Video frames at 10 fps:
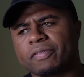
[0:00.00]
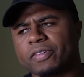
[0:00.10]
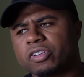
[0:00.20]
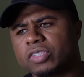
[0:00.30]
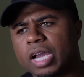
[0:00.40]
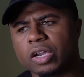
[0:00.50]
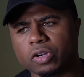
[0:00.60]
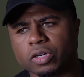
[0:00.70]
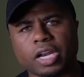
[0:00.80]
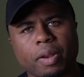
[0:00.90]
fears I
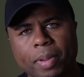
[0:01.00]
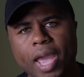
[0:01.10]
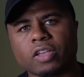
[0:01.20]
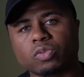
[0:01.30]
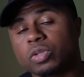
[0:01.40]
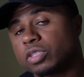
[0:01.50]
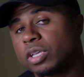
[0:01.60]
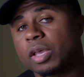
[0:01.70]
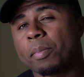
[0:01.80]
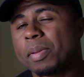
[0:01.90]
heard in the past was
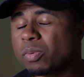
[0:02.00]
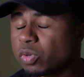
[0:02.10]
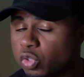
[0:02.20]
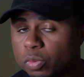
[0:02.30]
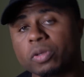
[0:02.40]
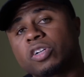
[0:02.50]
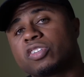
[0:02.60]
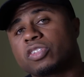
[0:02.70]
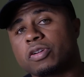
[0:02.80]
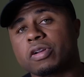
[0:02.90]
people were super
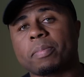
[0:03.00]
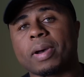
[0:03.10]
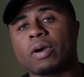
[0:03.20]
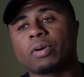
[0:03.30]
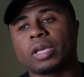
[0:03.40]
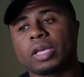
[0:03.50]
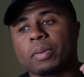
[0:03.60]
concerned about